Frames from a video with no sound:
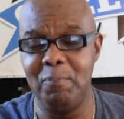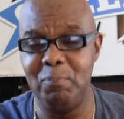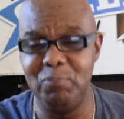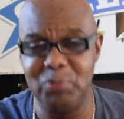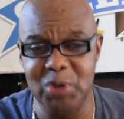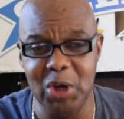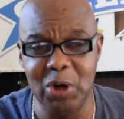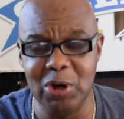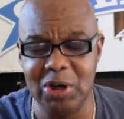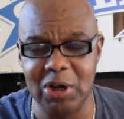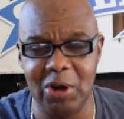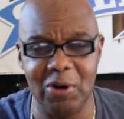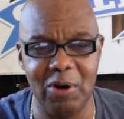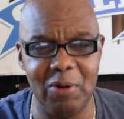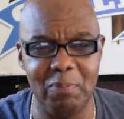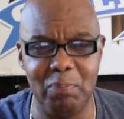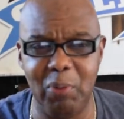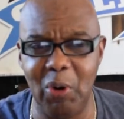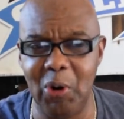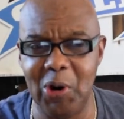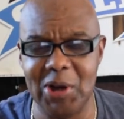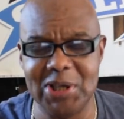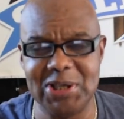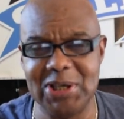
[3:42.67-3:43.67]
You know,
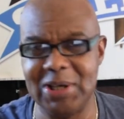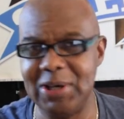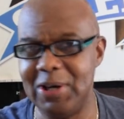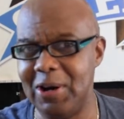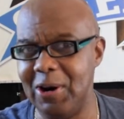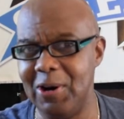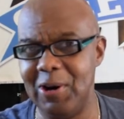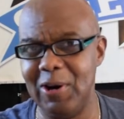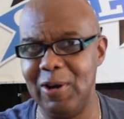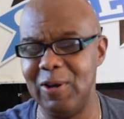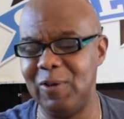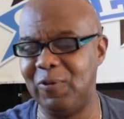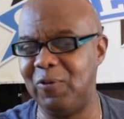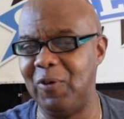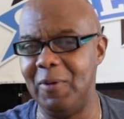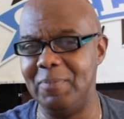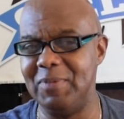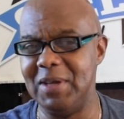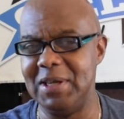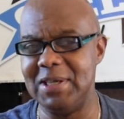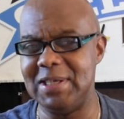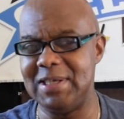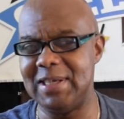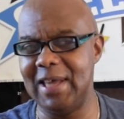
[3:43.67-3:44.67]
boys and girls from
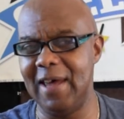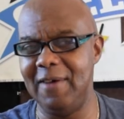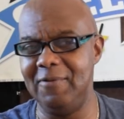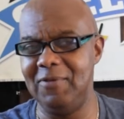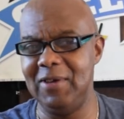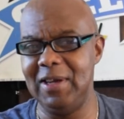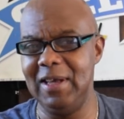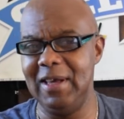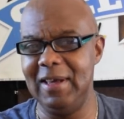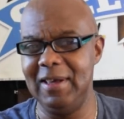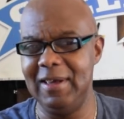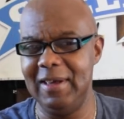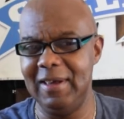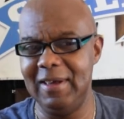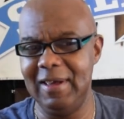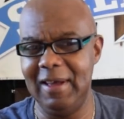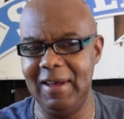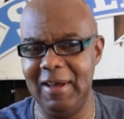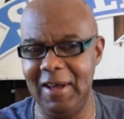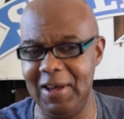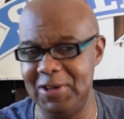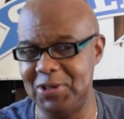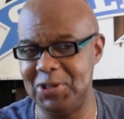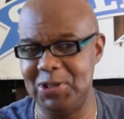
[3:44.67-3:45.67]
the 70
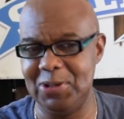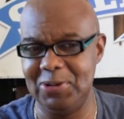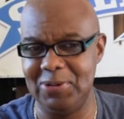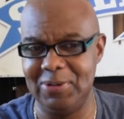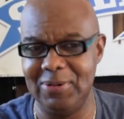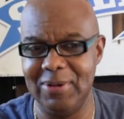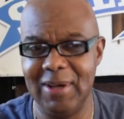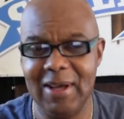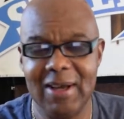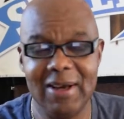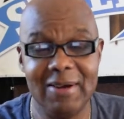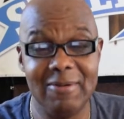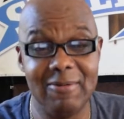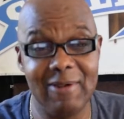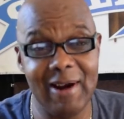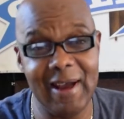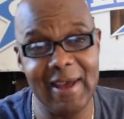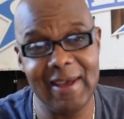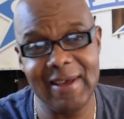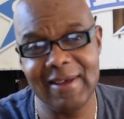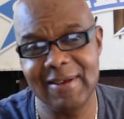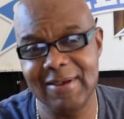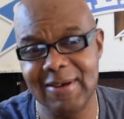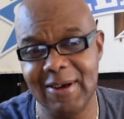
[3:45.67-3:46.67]
hustle,
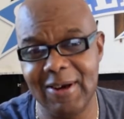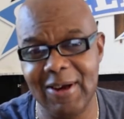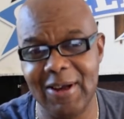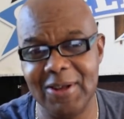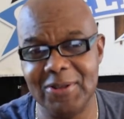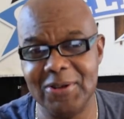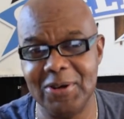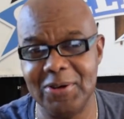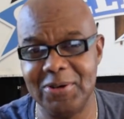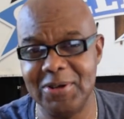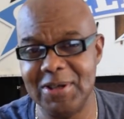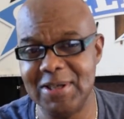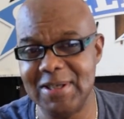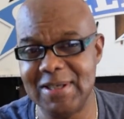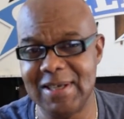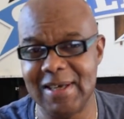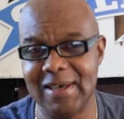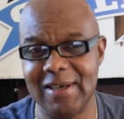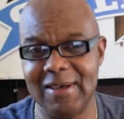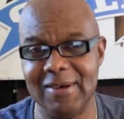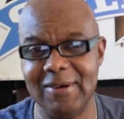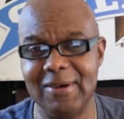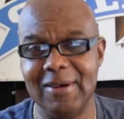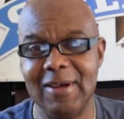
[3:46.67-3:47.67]
right? Y'all know the
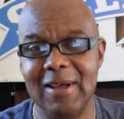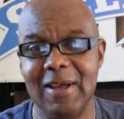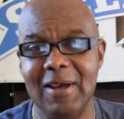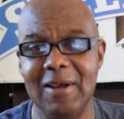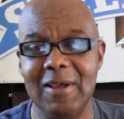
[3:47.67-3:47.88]
deal.